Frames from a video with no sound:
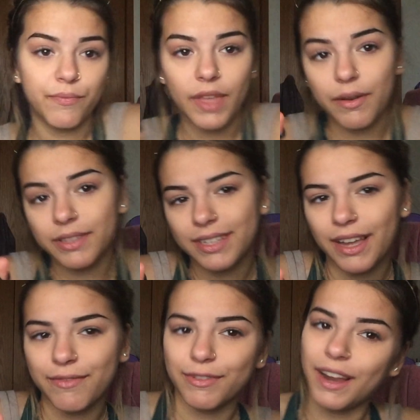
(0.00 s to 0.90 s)
Now it's
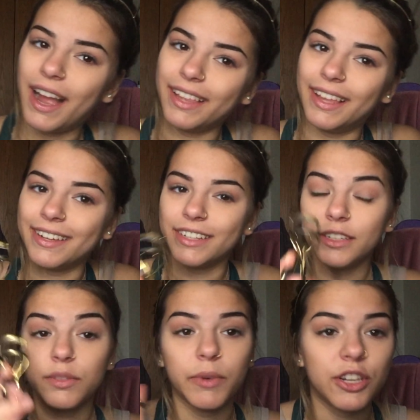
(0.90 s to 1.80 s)
time for
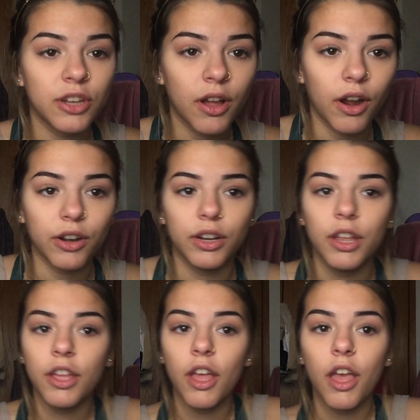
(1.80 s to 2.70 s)
eyelashes, which are
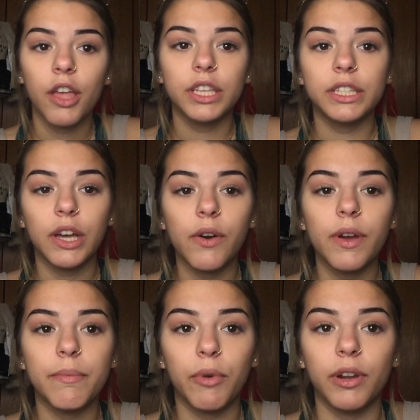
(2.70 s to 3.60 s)
so
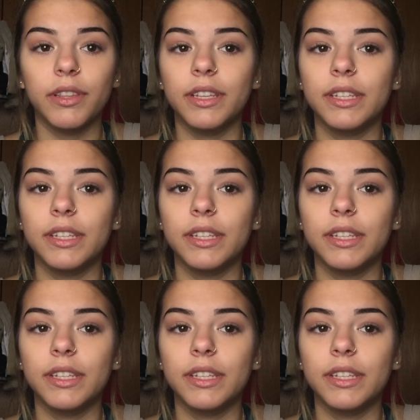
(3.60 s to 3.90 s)
important.